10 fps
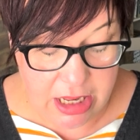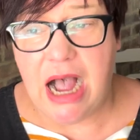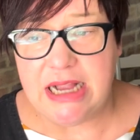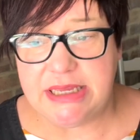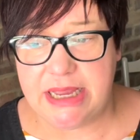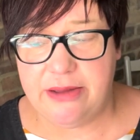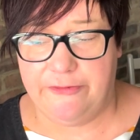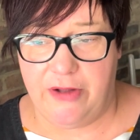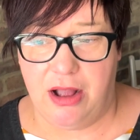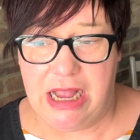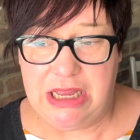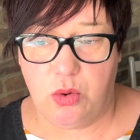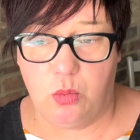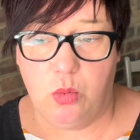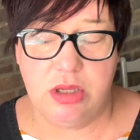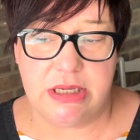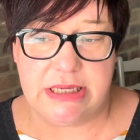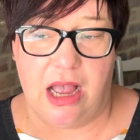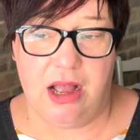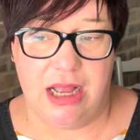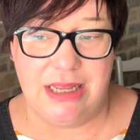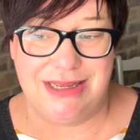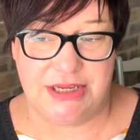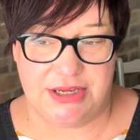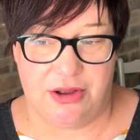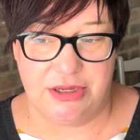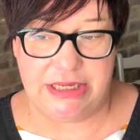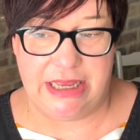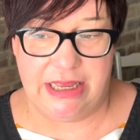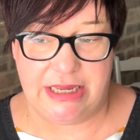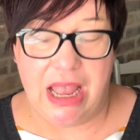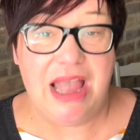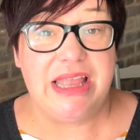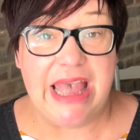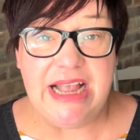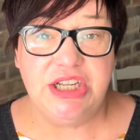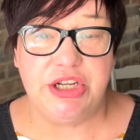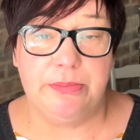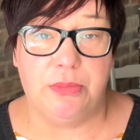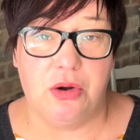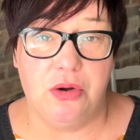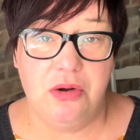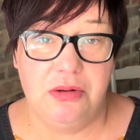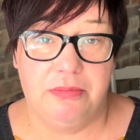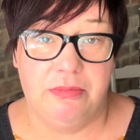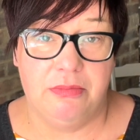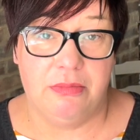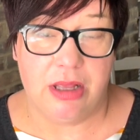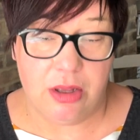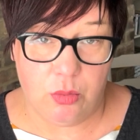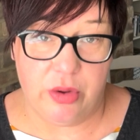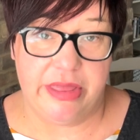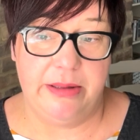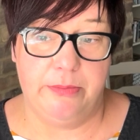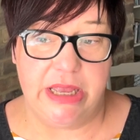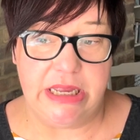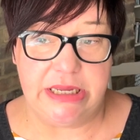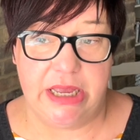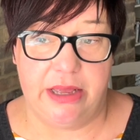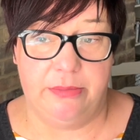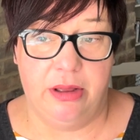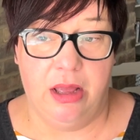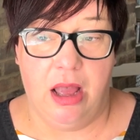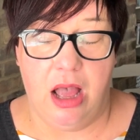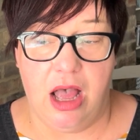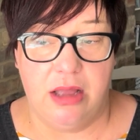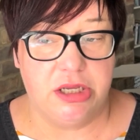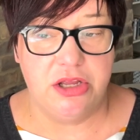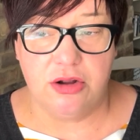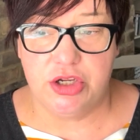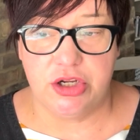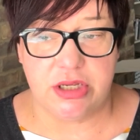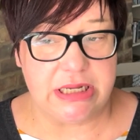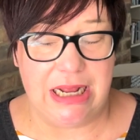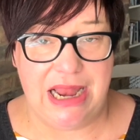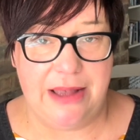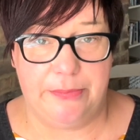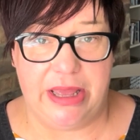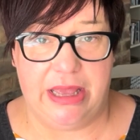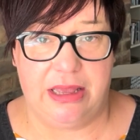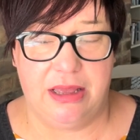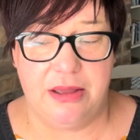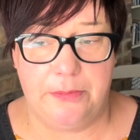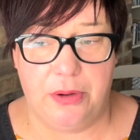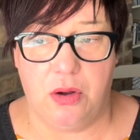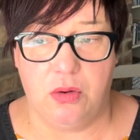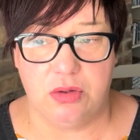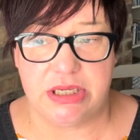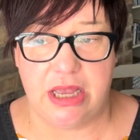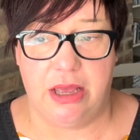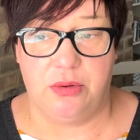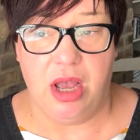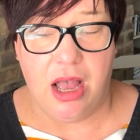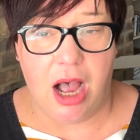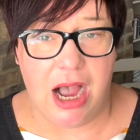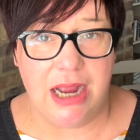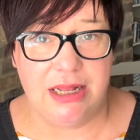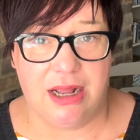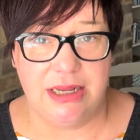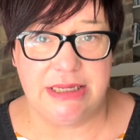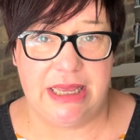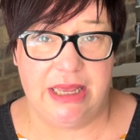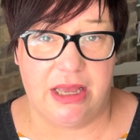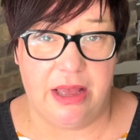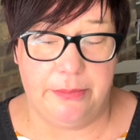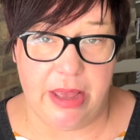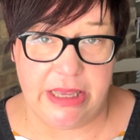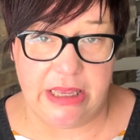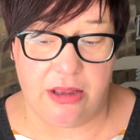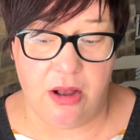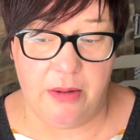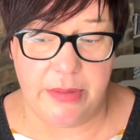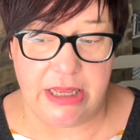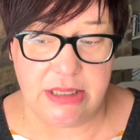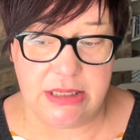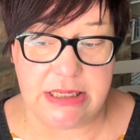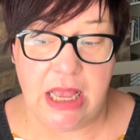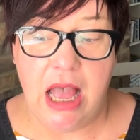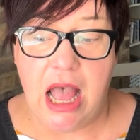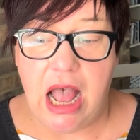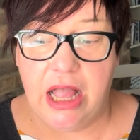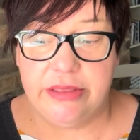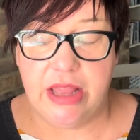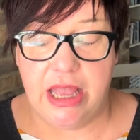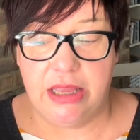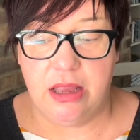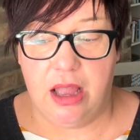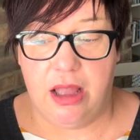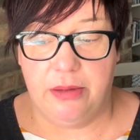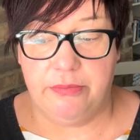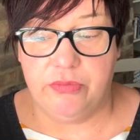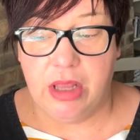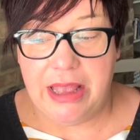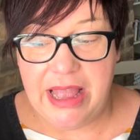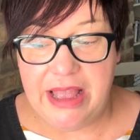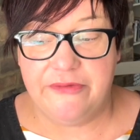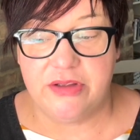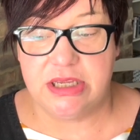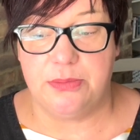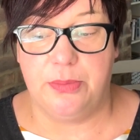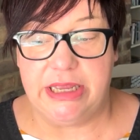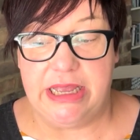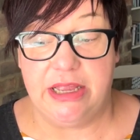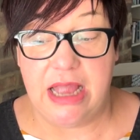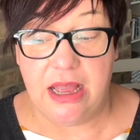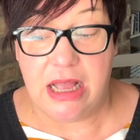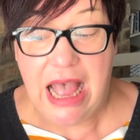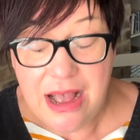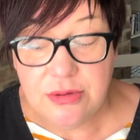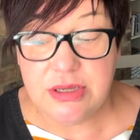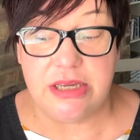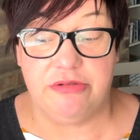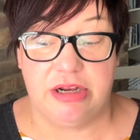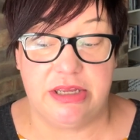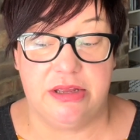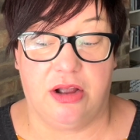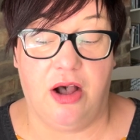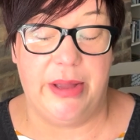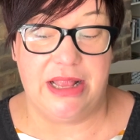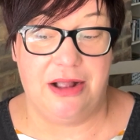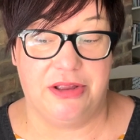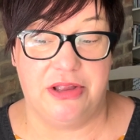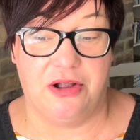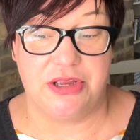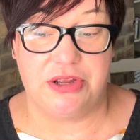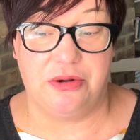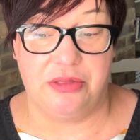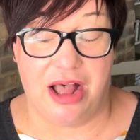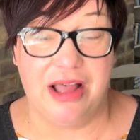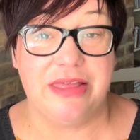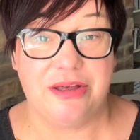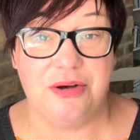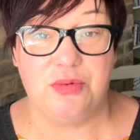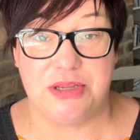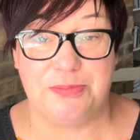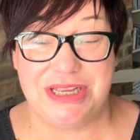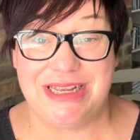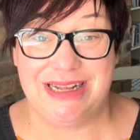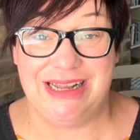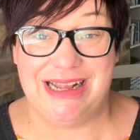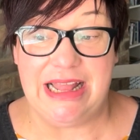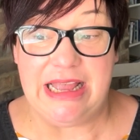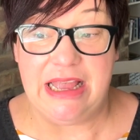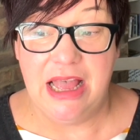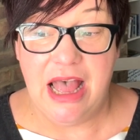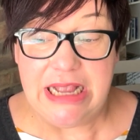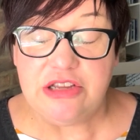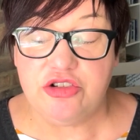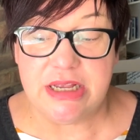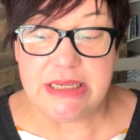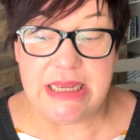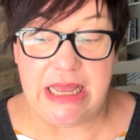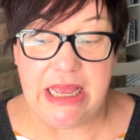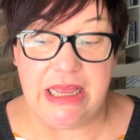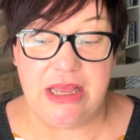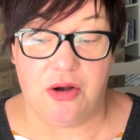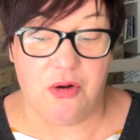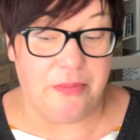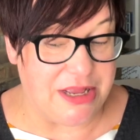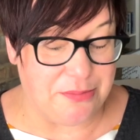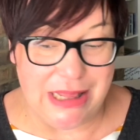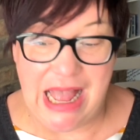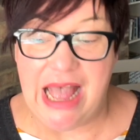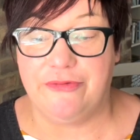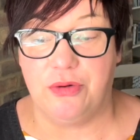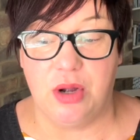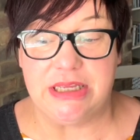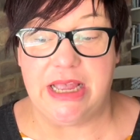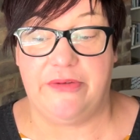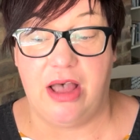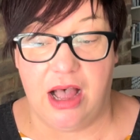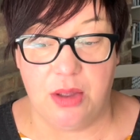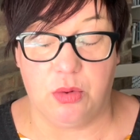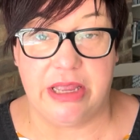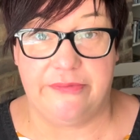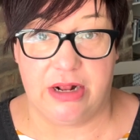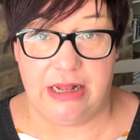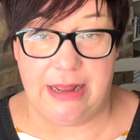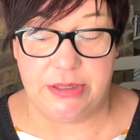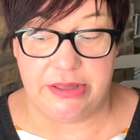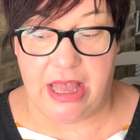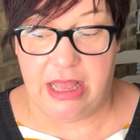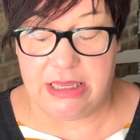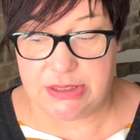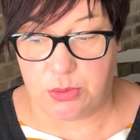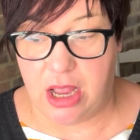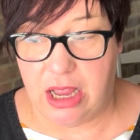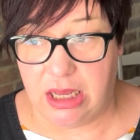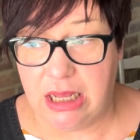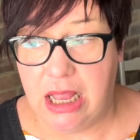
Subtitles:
I did find once I started engaging more within Medium, not just clapping, but also highlighting and making comments, and then if somebody else had written a comment on an article that I thought was particularly interesting or made me laugh or whatever, I would give a clap to that as well.